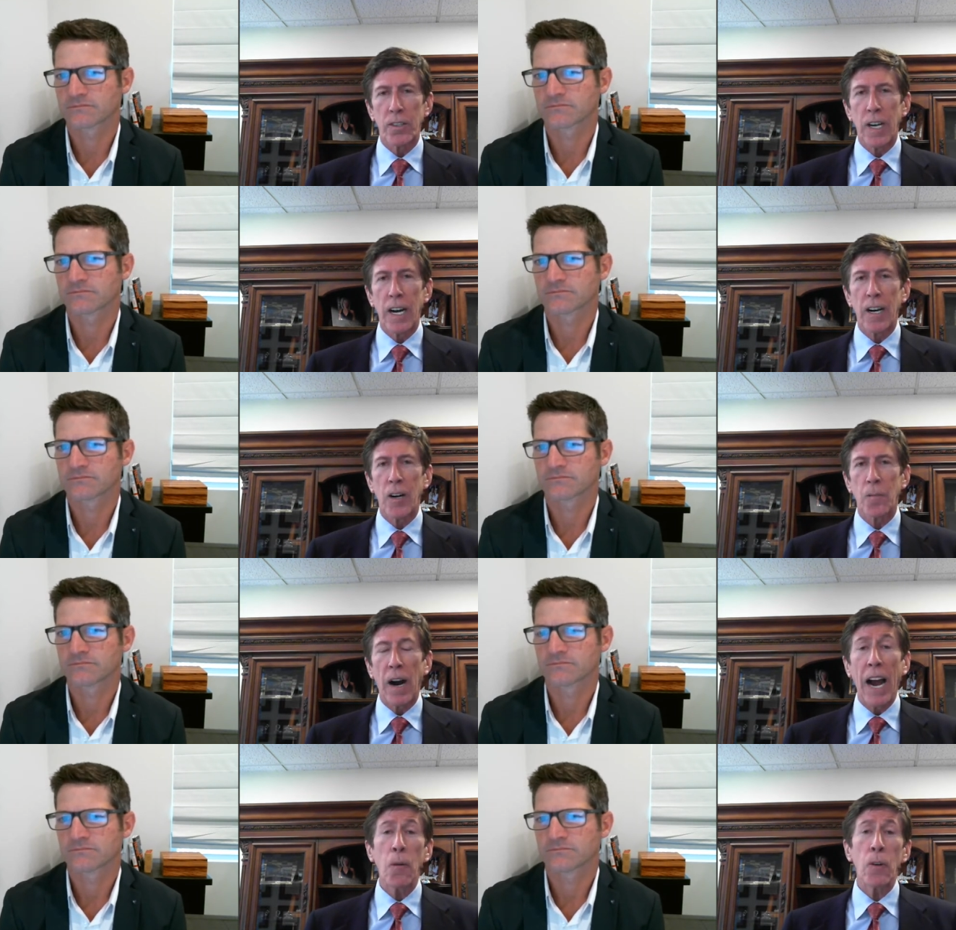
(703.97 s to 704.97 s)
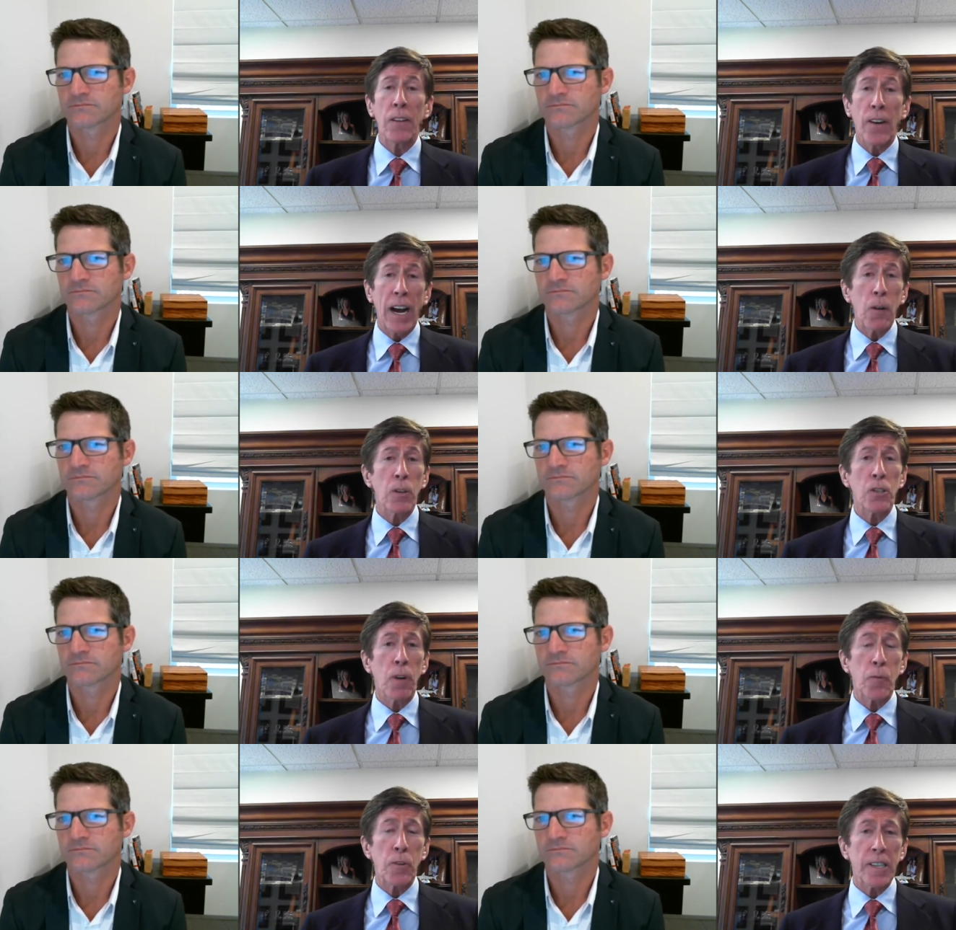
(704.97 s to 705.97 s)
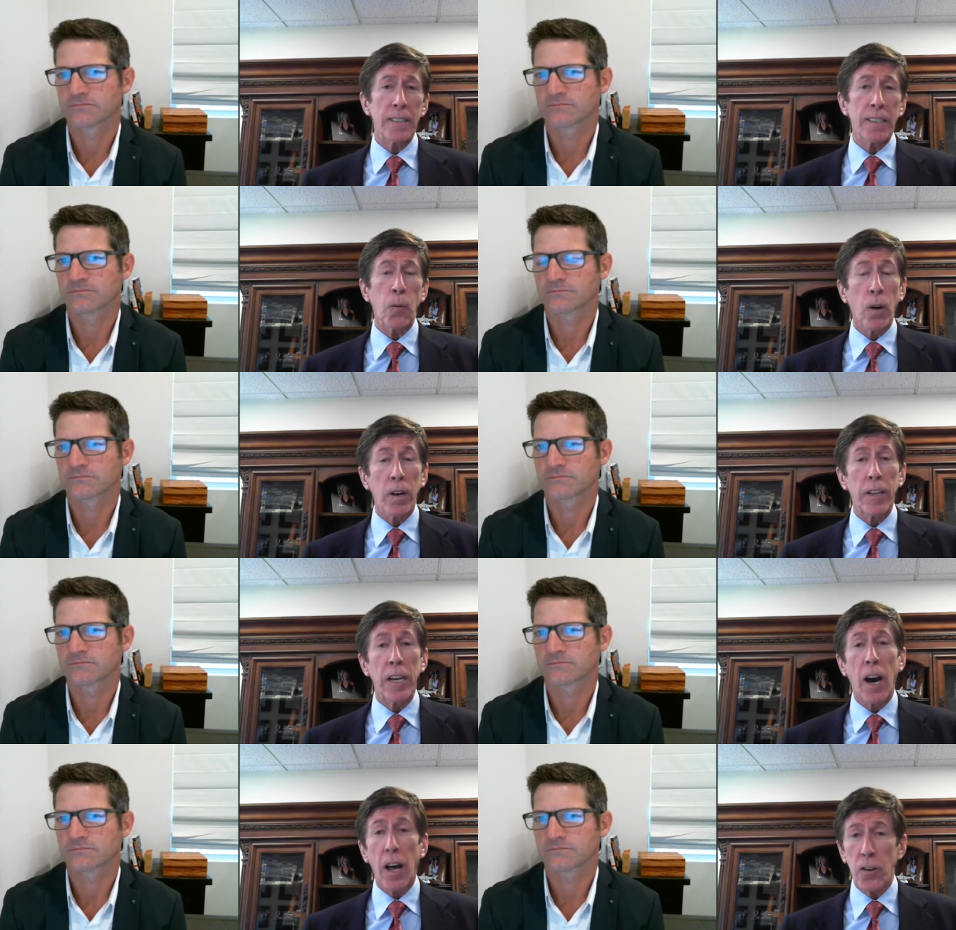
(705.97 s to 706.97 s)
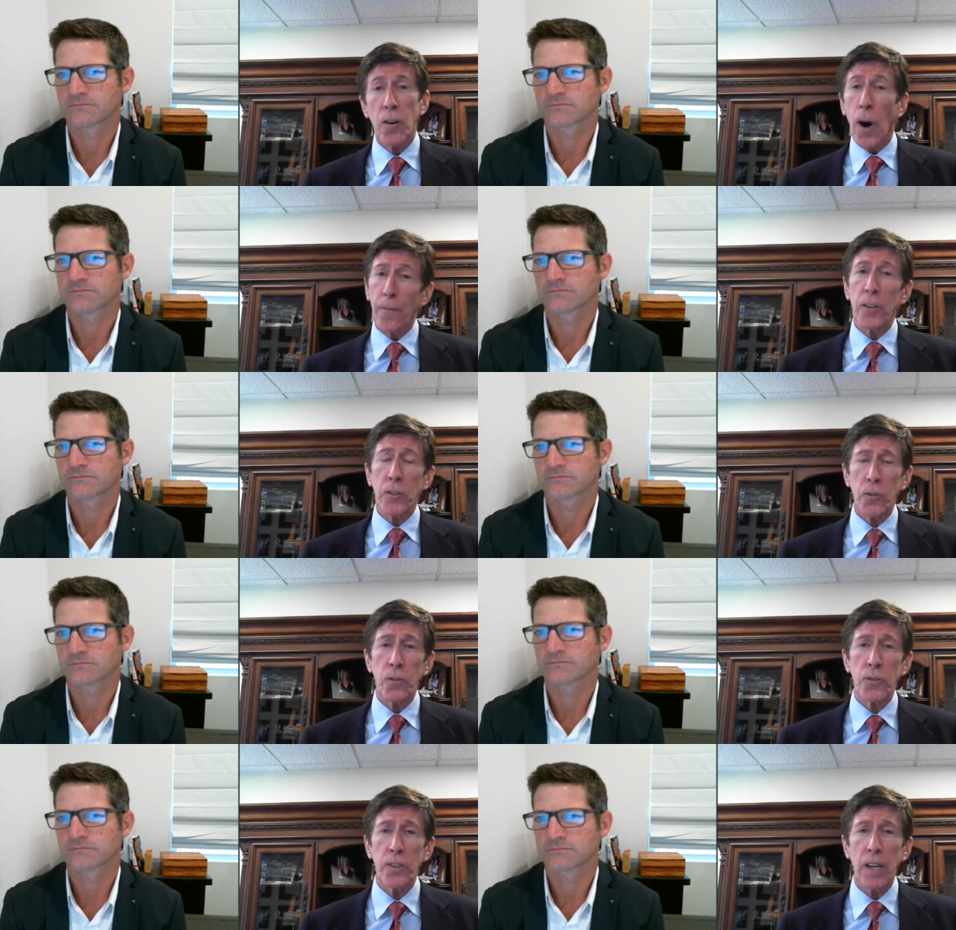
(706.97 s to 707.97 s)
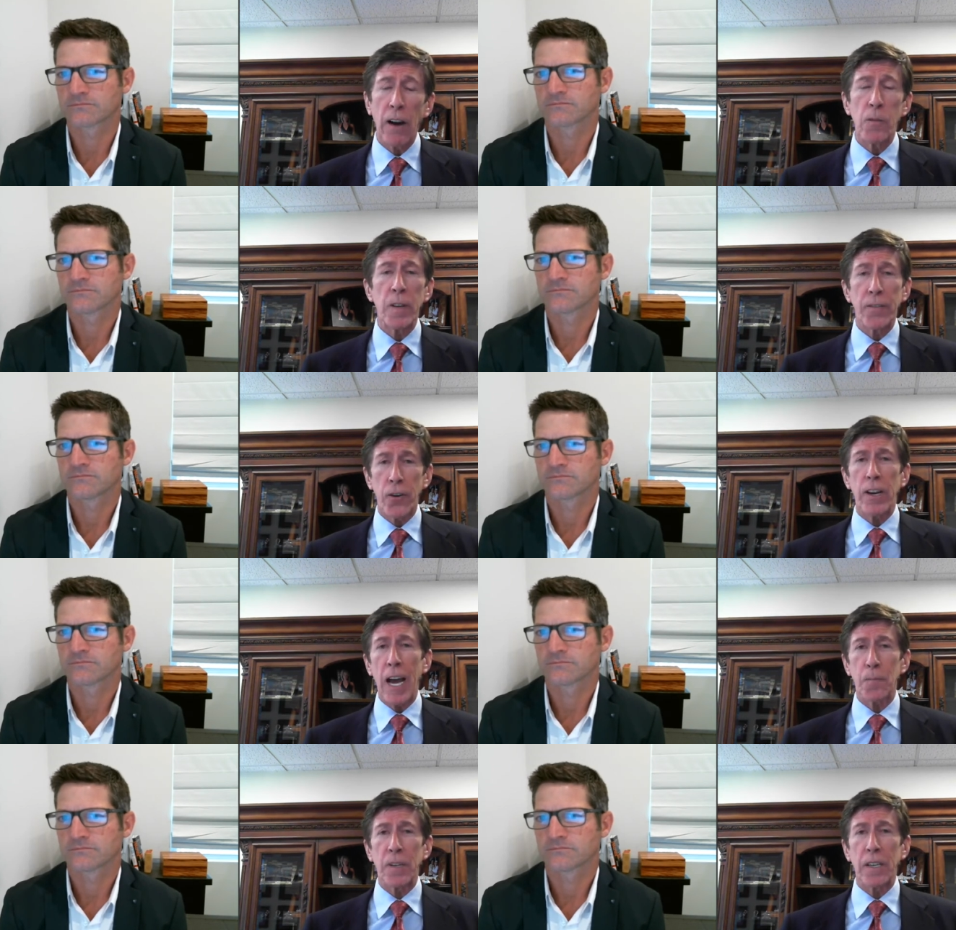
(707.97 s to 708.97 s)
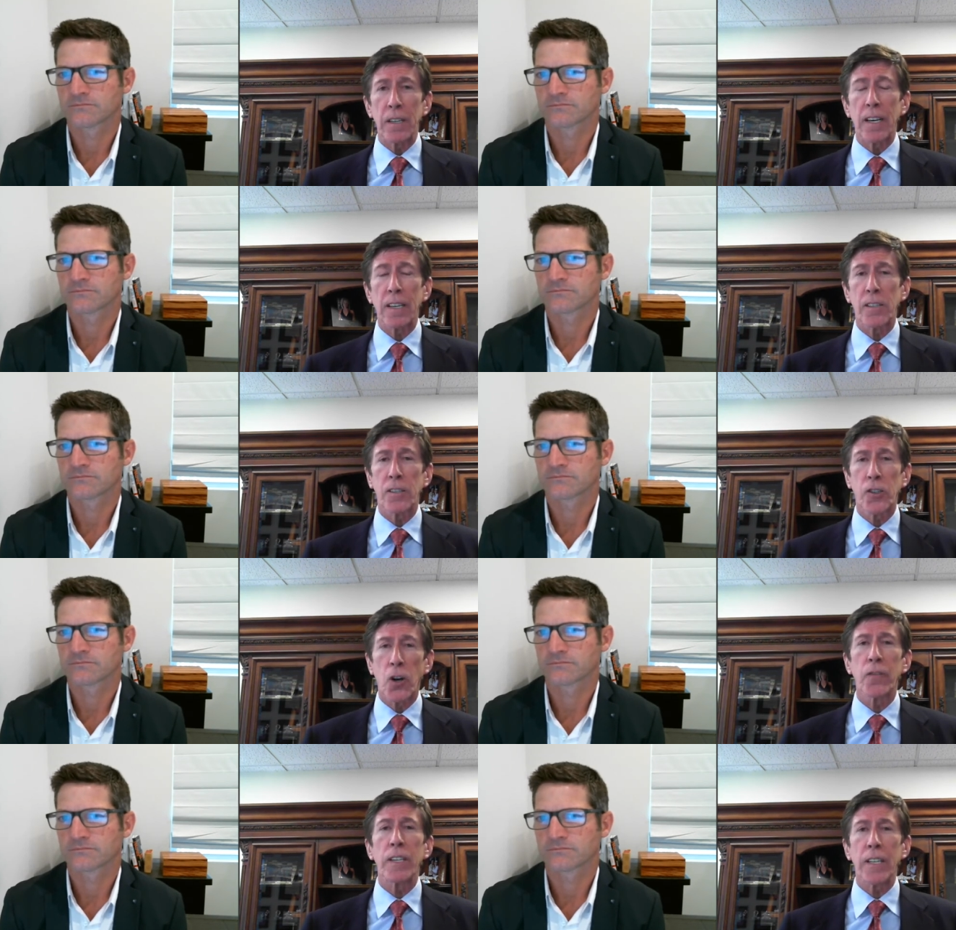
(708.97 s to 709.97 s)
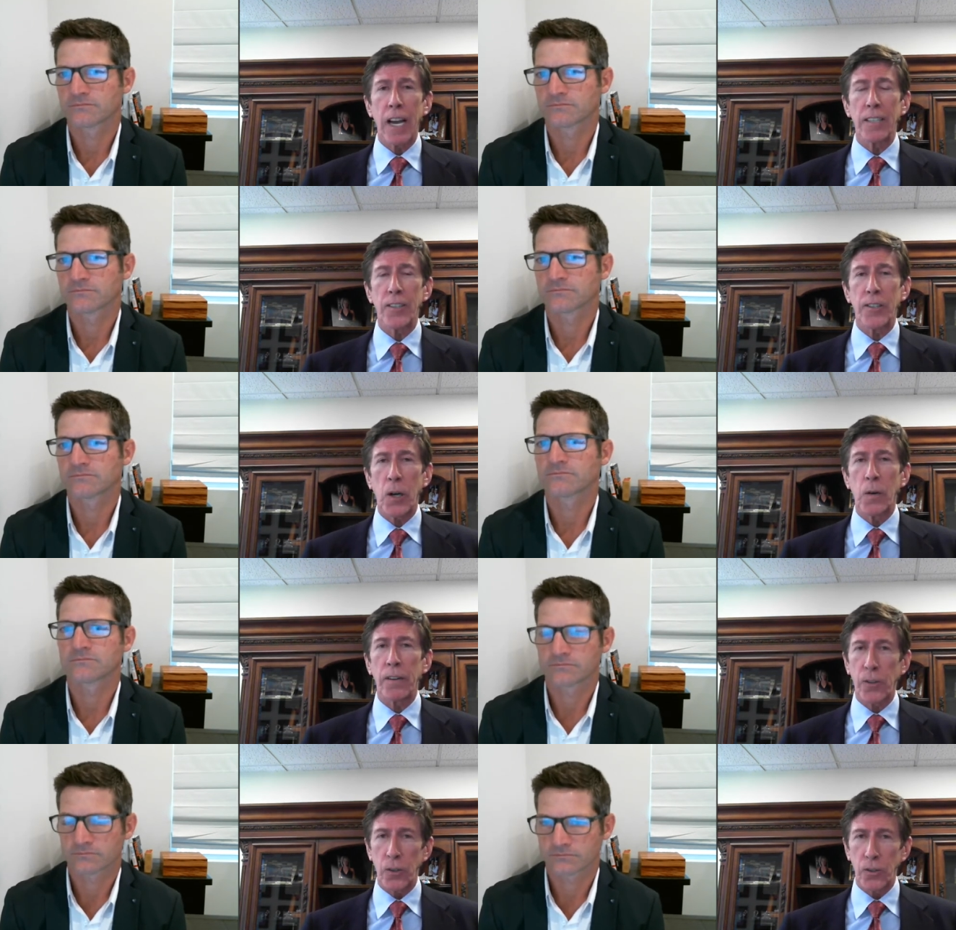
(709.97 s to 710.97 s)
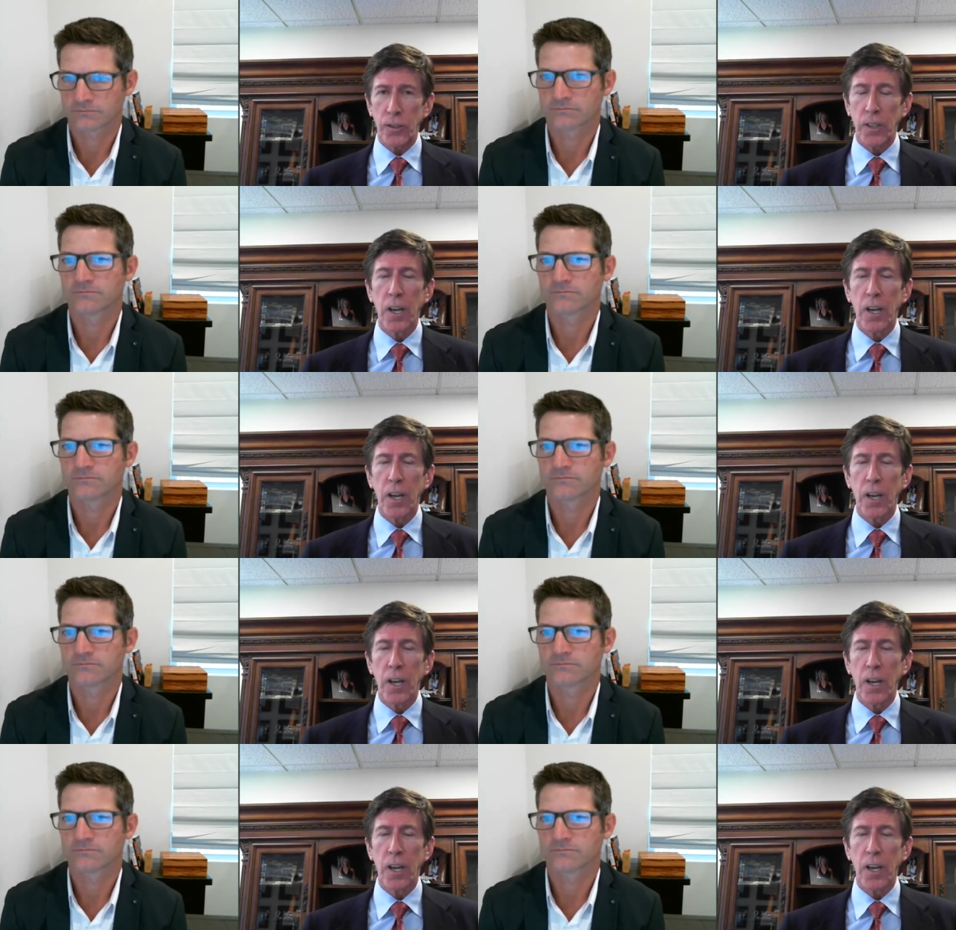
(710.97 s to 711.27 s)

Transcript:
Speaker 1: Um, I, if I was representing one of the other officers, I would be very happy that Chauvin case is going first,